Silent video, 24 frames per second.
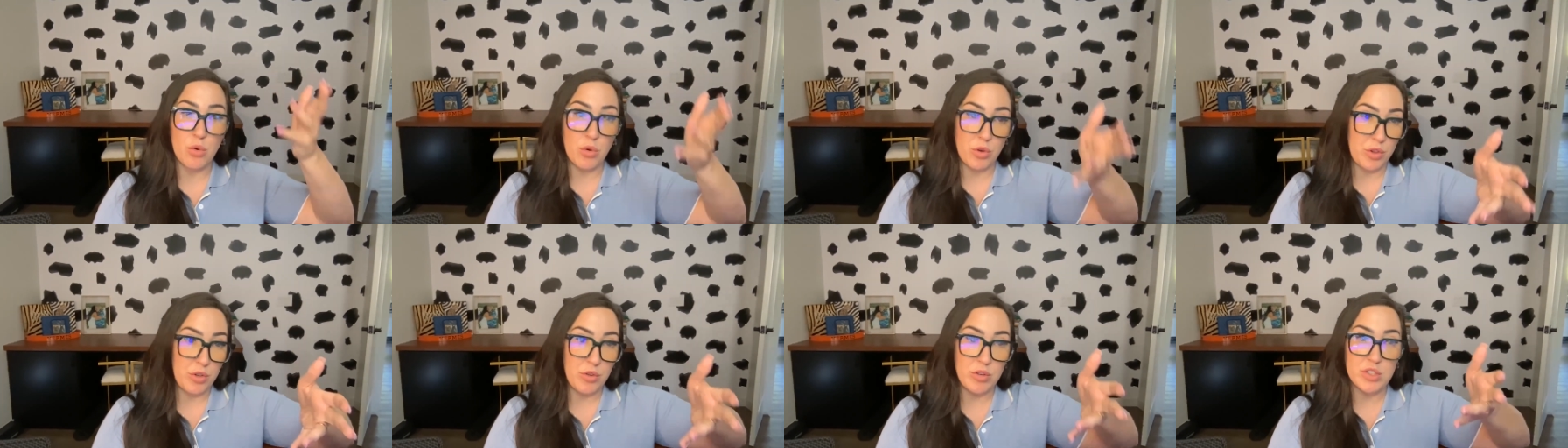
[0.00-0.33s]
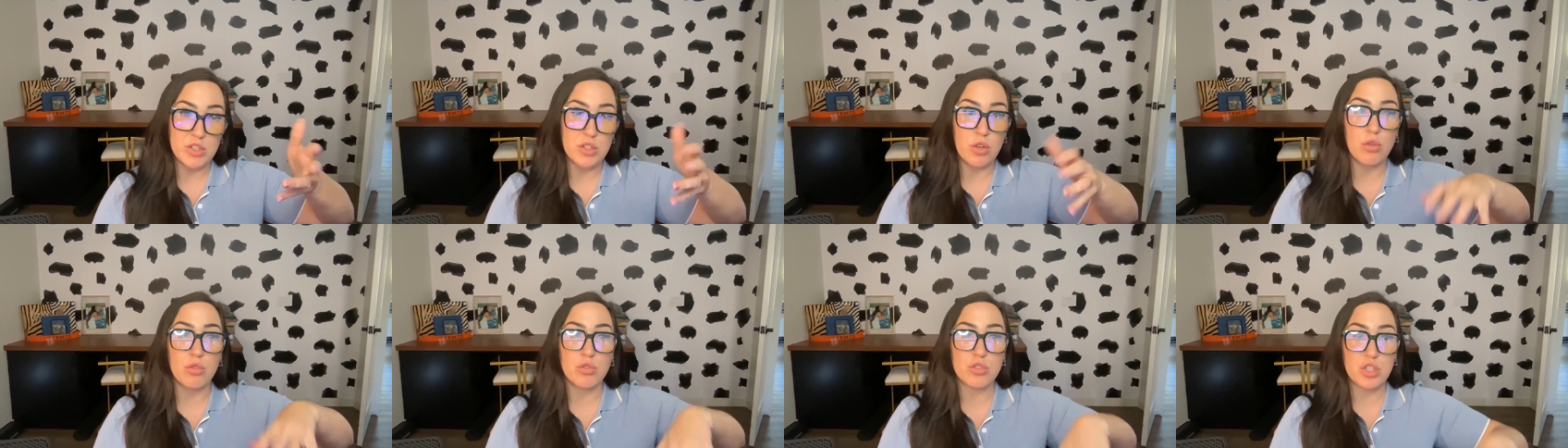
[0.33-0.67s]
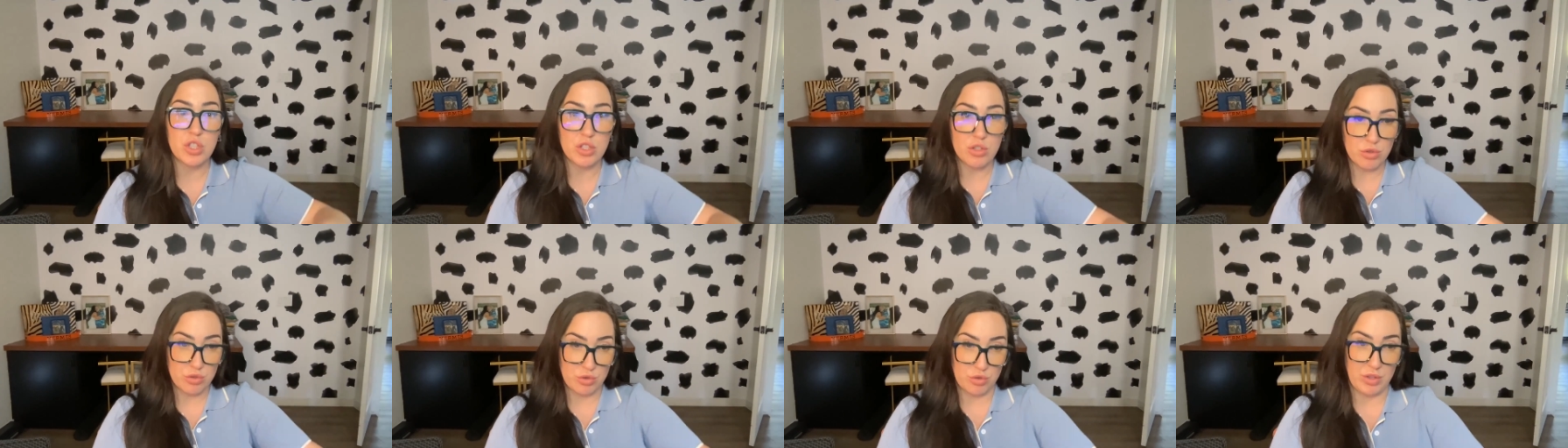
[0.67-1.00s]
or their adult
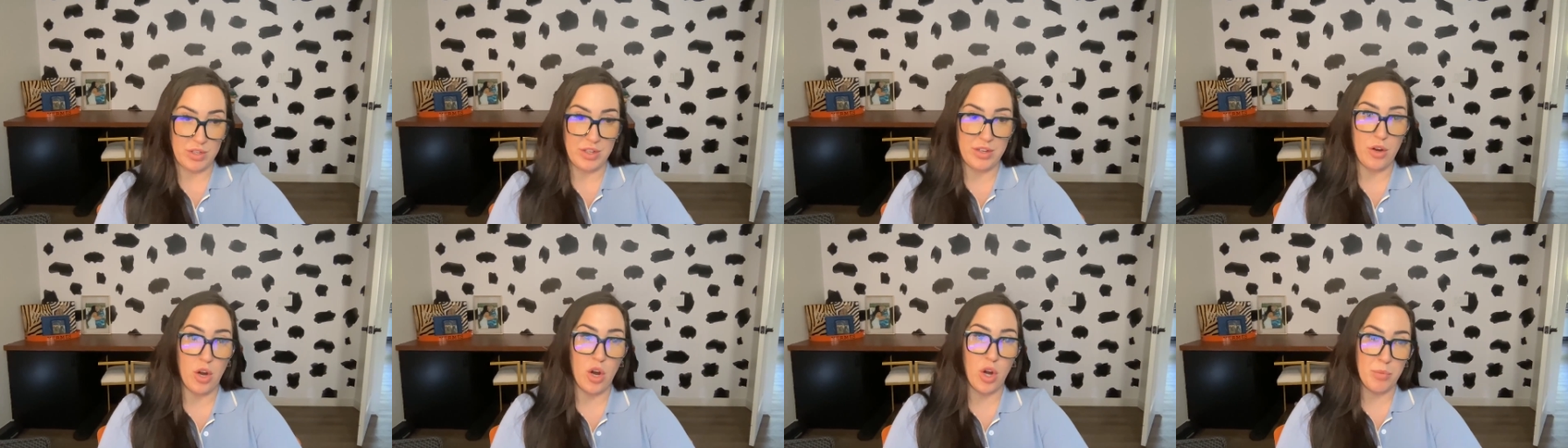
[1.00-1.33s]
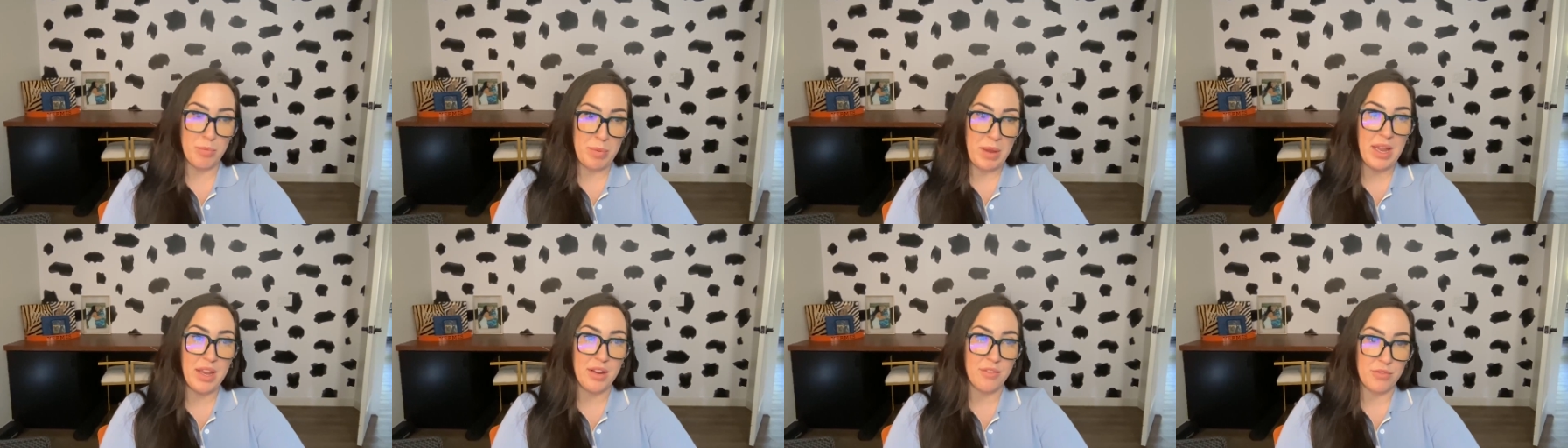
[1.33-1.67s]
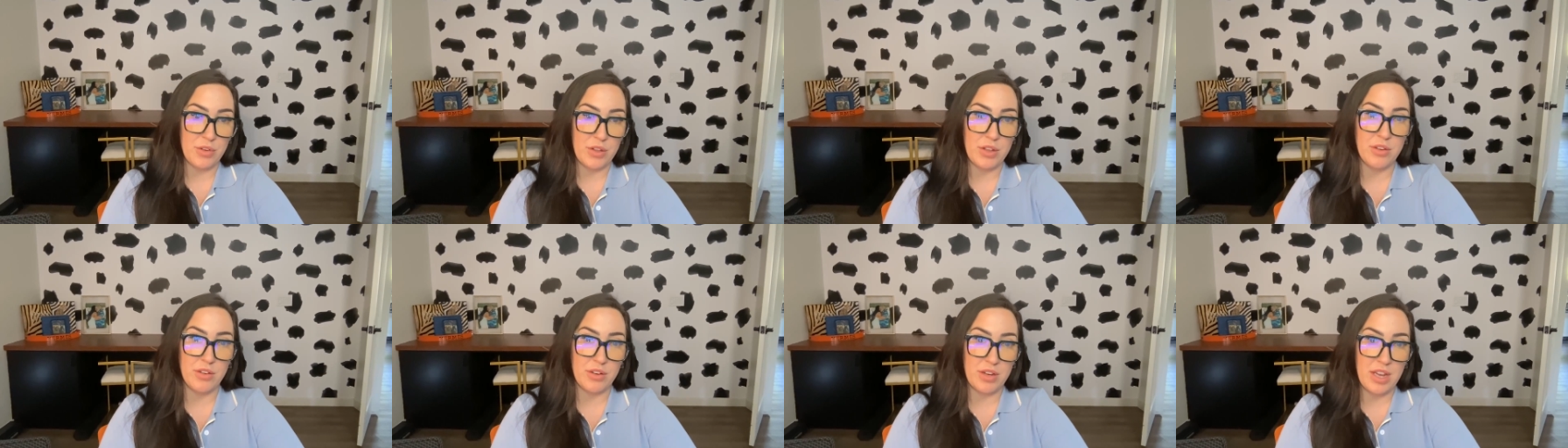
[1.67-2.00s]
children are paying
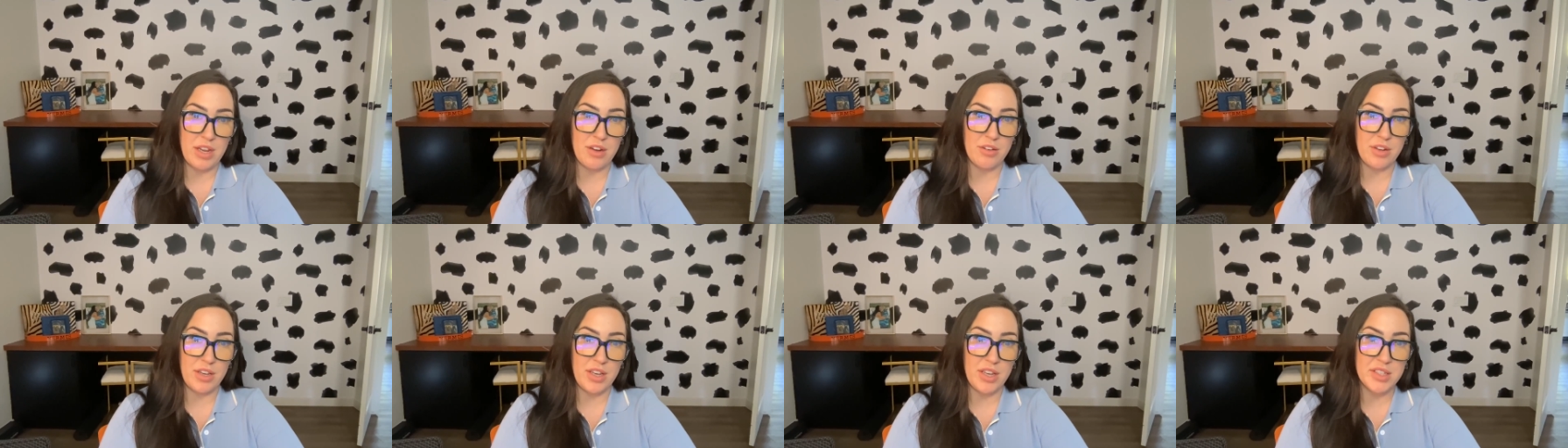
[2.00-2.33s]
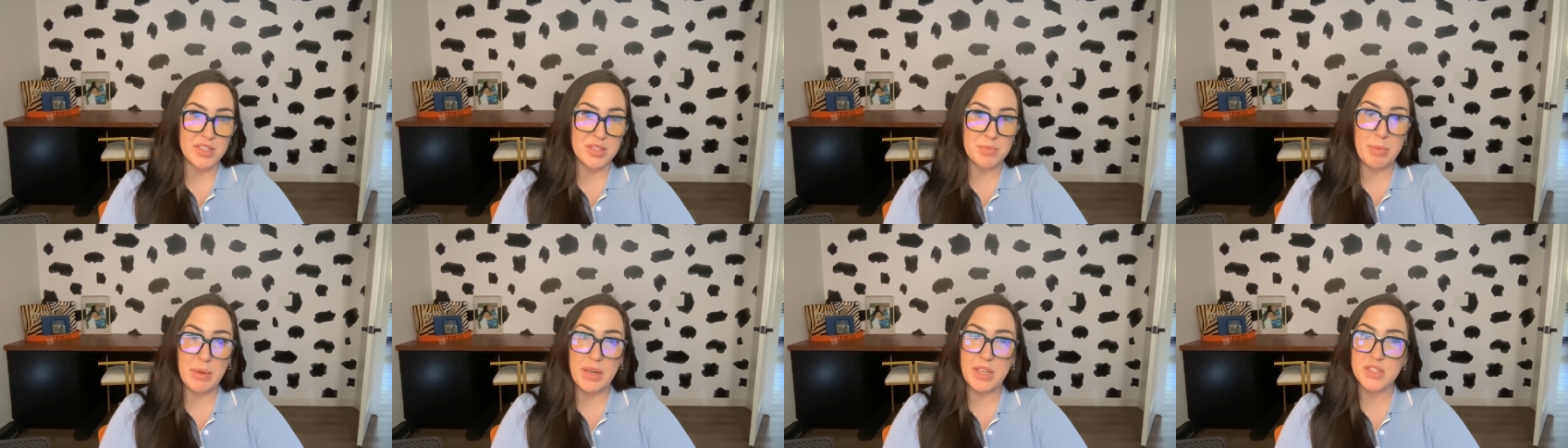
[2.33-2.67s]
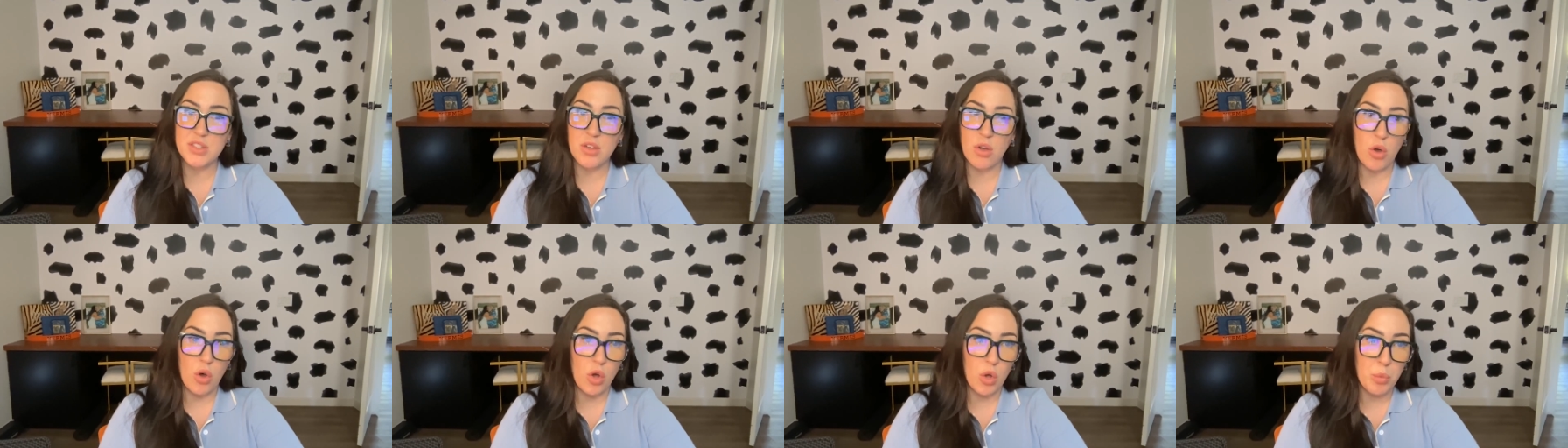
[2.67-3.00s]
for their care needs, but
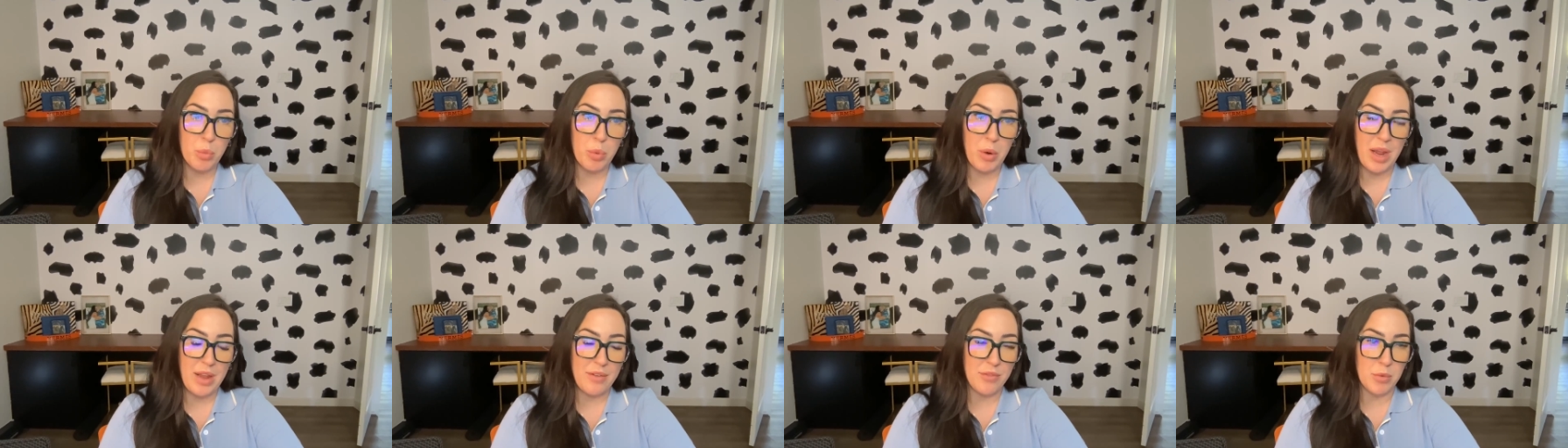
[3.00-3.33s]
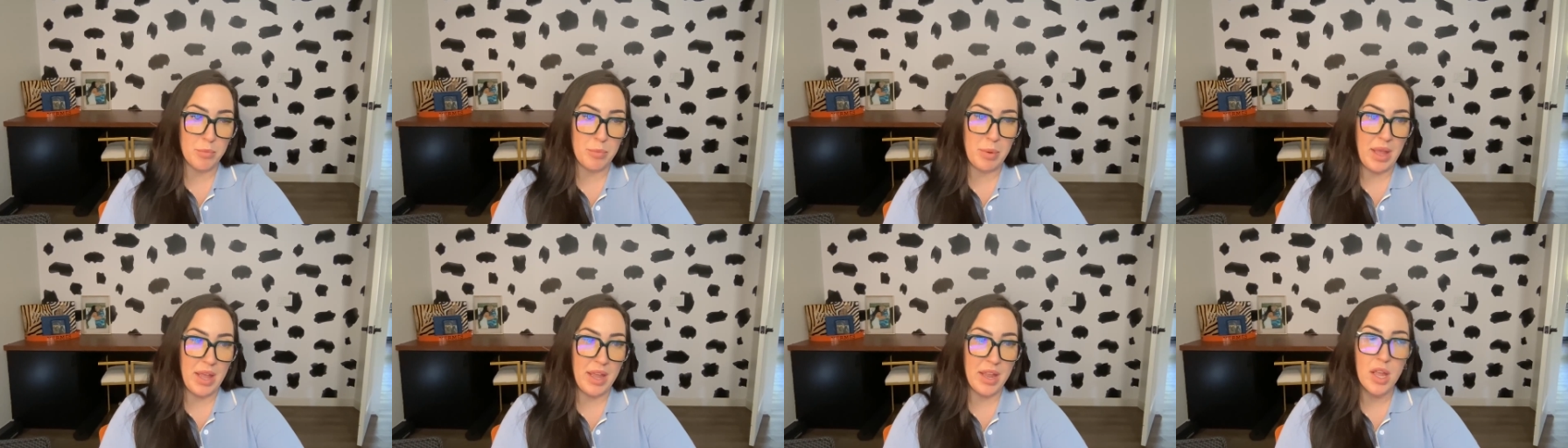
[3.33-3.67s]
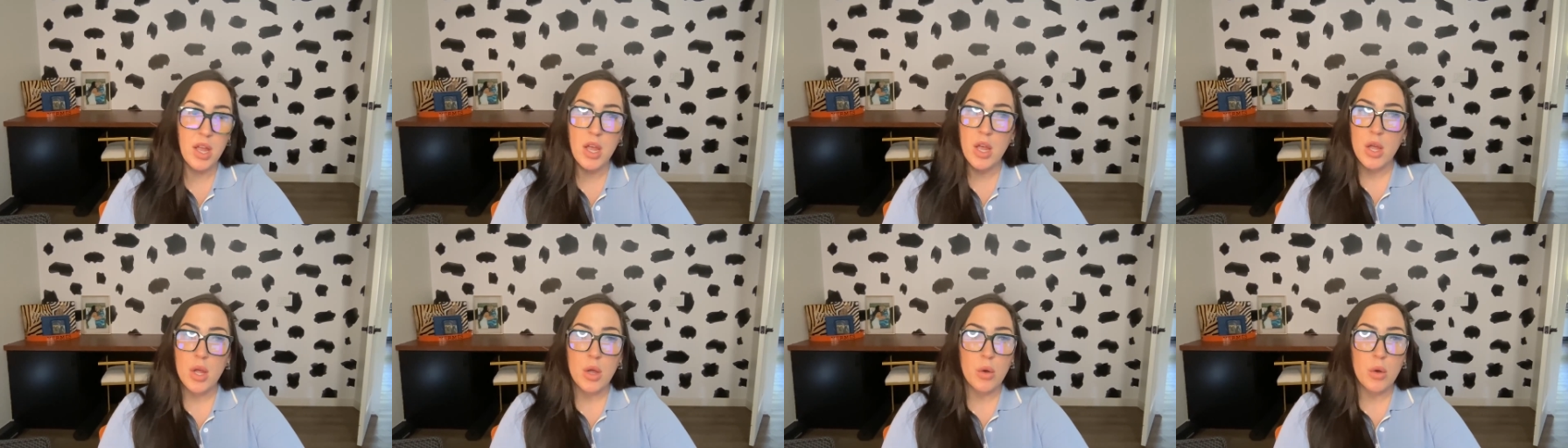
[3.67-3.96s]
it's all private pay.